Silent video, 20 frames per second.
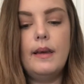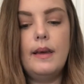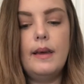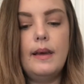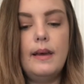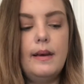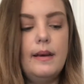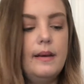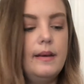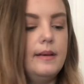
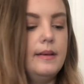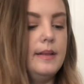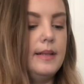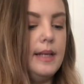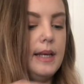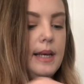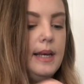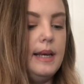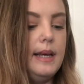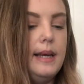and
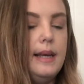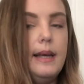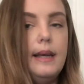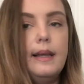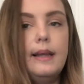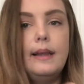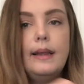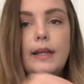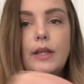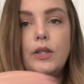a
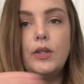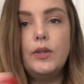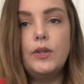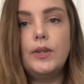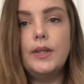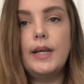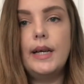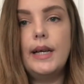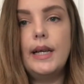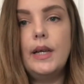little
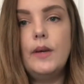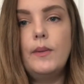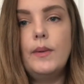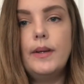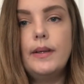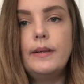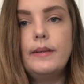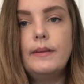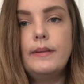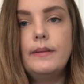tiny
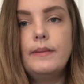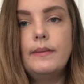one.